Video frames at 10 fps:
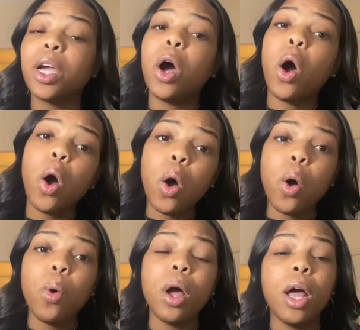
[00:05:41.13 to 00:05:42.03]

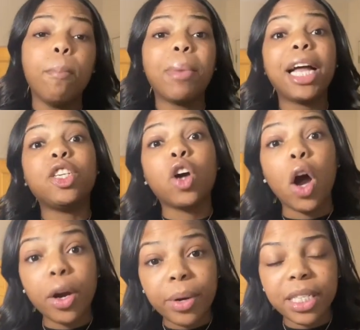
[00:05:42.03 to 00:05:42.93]
Oh, my
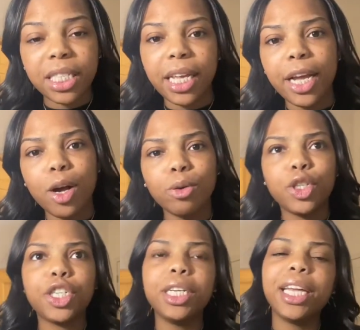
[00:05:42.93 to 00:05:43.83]
daughter is single.
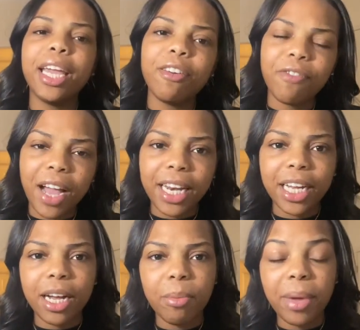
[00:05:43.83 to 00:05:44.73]
She can't find a
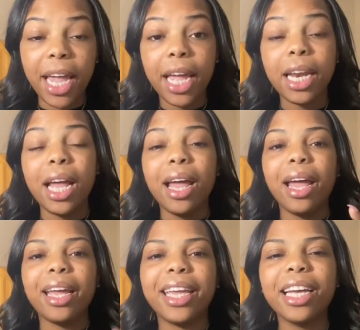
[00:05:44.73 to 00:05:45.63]
good man.
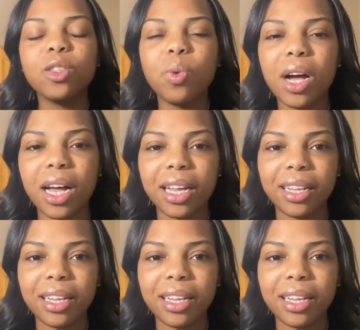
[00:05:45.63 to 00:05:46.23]
And guess what?